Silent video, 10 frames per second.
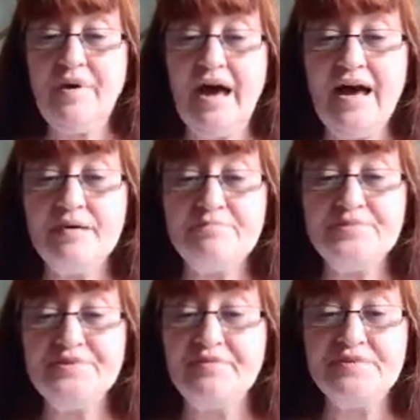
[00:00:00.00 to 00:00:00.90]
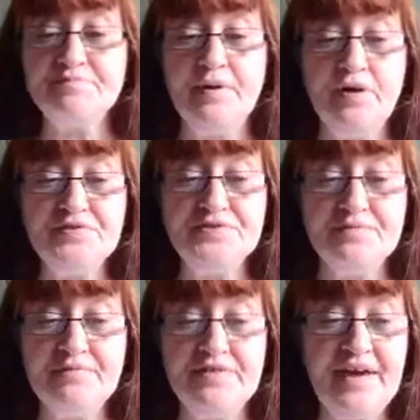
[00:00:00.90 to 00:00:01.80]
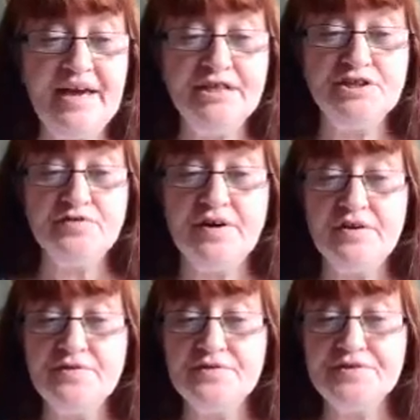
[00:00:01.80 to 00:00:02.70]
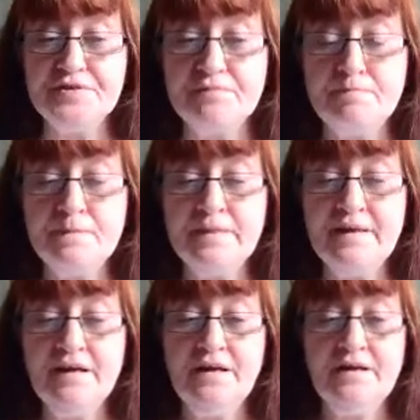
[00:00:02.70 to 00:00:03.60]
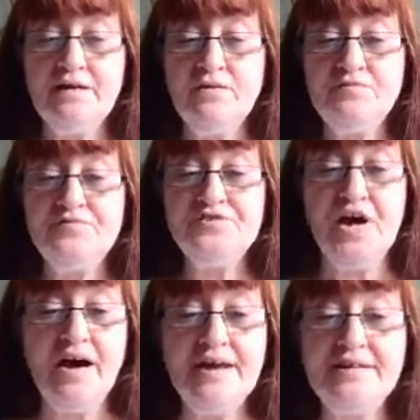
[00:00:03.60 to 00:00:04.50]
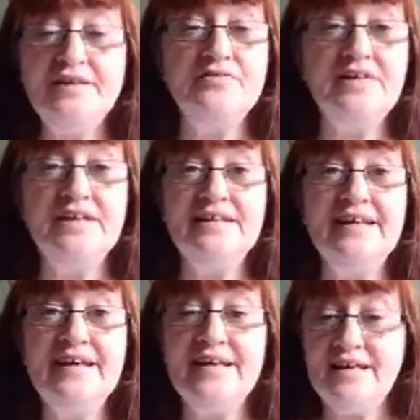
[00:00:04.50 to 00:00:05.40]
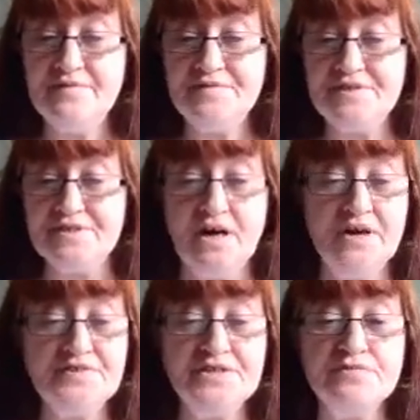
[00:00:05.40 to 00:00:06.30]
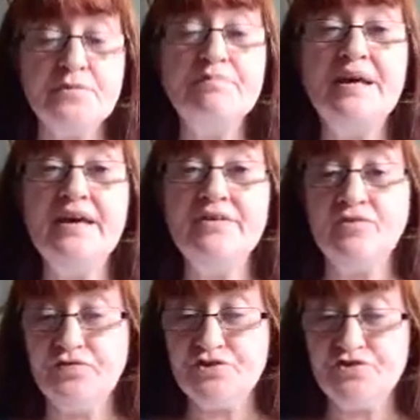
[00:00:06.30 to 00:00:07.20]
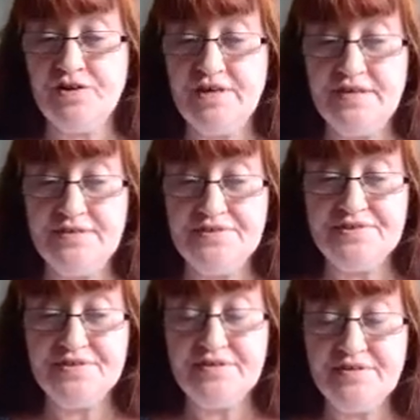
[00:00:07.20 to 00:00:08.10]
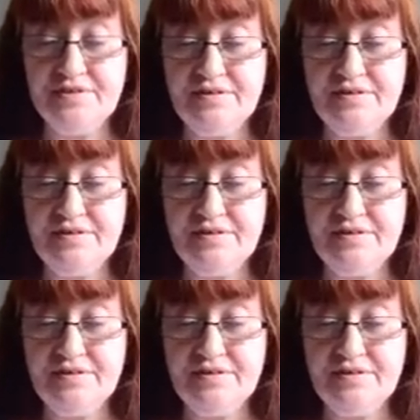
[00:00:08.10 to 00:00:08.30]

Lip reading: Perhaps there is blossom in the hedgerows, tiny green leaves starting to appear on the trees.